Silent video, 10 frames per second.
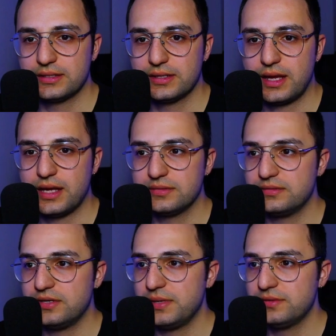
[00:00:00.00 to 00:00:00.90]

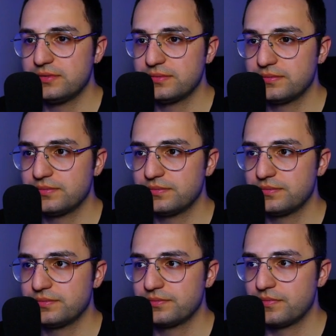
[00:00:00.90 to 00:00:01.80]
untrim it,
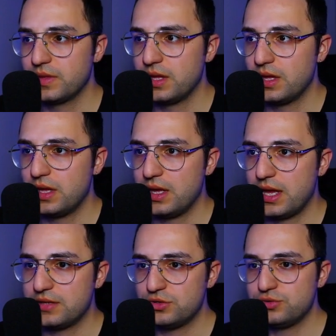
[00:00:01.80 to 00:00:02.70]

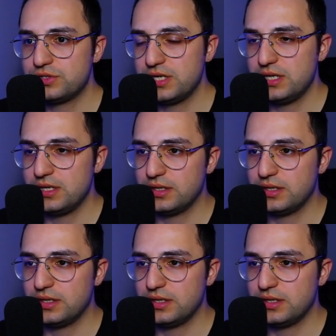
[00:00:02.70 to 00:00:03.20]
and you see